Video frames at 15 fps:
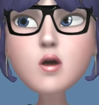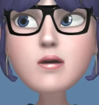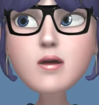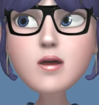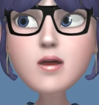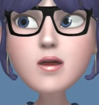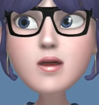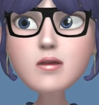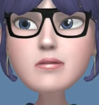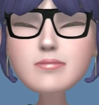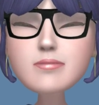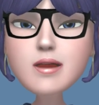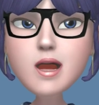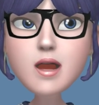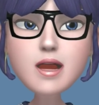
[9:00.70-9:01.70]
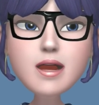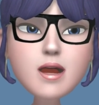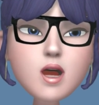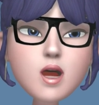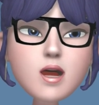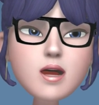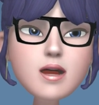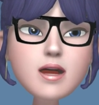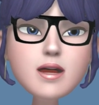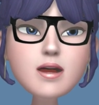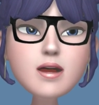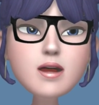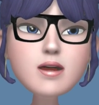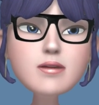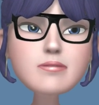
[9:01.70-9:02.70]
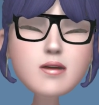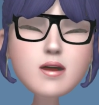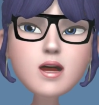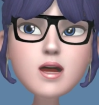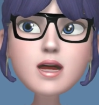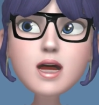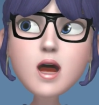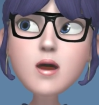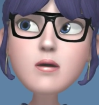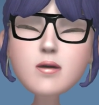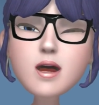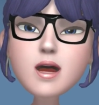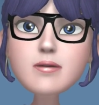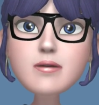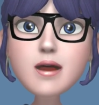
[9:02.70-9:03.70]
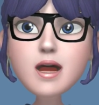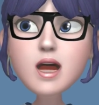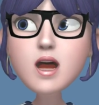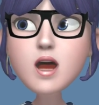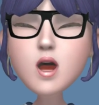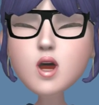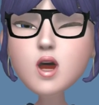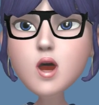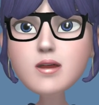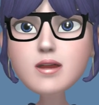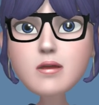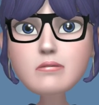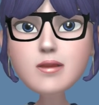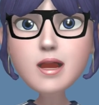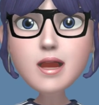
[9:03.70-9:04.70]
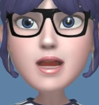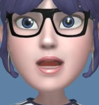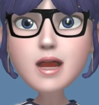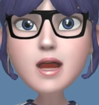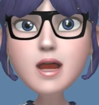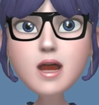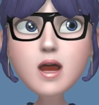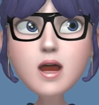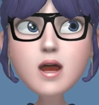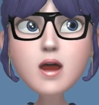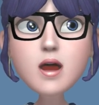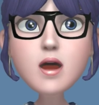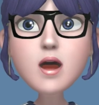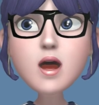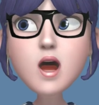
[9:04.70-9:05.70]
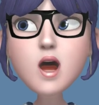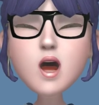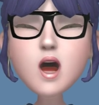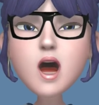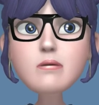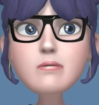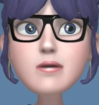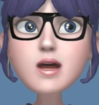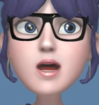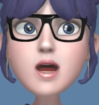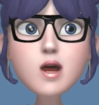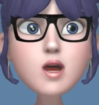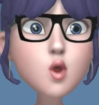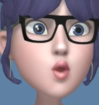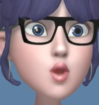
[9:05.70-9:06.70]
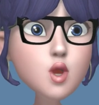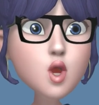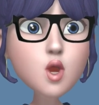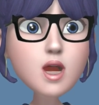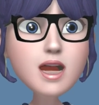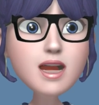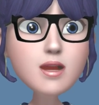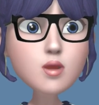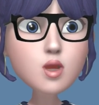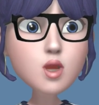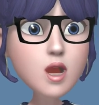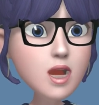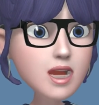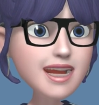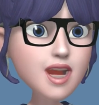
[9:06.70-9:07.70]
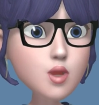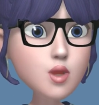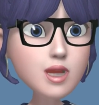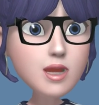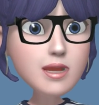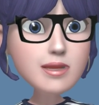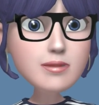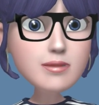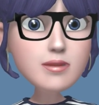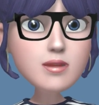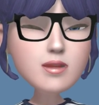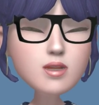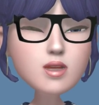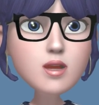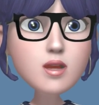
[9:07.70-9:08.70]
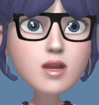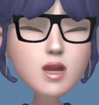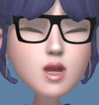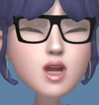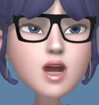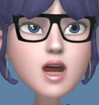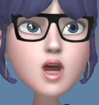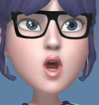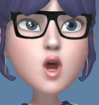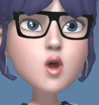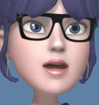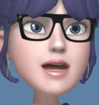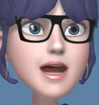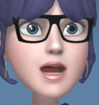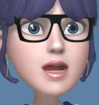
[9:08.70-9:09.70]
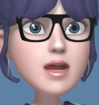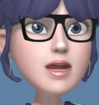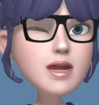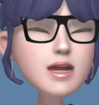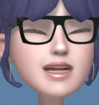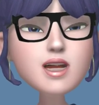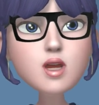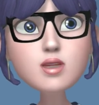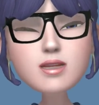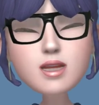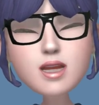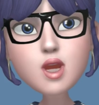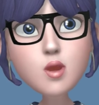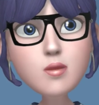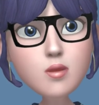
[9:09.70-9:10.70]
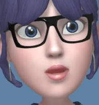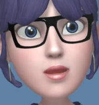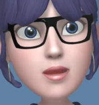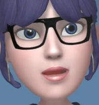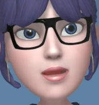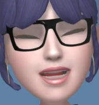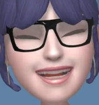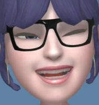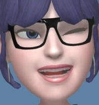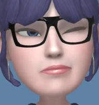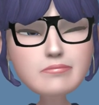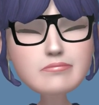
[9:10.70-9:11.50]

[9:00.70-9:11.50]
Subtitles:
and tell your doctor, but then you risk being cut off of the medicine and put into cold turkey, which could kill you and cause seizures and stuff, and you don't want to do that.